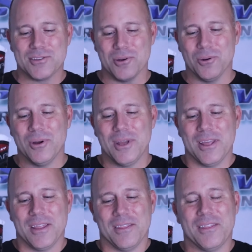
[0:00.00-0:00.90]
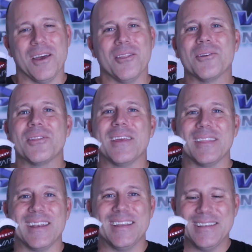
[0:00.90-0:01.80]
So the other thing
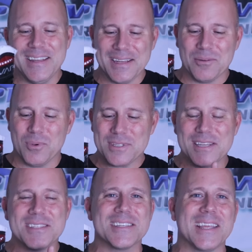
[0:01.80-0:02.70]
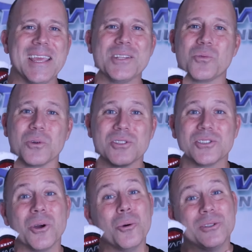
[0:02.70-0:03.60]
that he did was his skates were
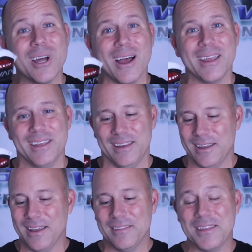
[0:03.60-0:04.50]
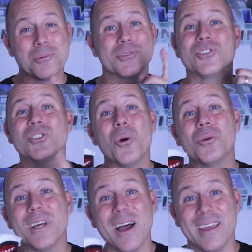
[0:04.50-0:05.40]
so tight. They were
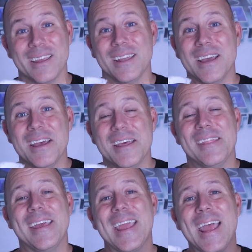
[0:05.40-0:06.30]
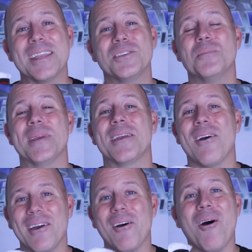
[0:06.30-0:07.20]
so tight, they had to be
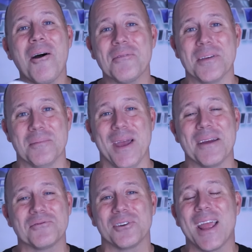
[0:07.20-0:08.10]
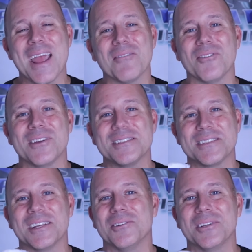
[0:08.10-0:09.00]
cut off him after every
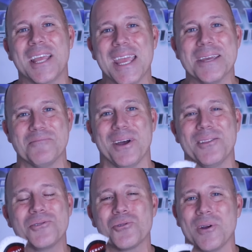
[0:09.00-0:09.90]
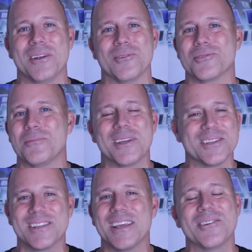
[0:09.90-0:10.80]
single game by the trainers
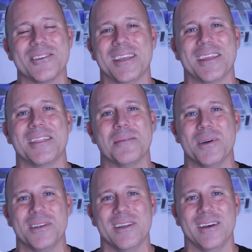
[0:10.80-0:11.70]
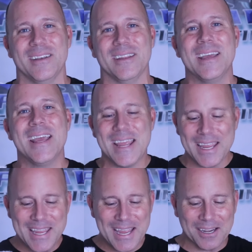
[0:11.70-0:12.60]
because they couldn't get them undone.
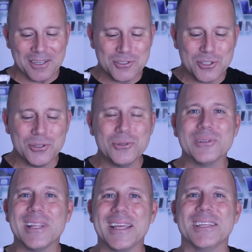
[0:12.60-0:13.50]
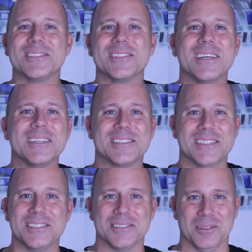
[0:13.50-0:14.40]
He had a two-lace
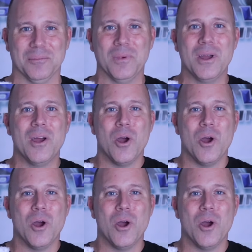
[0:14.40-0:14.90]
system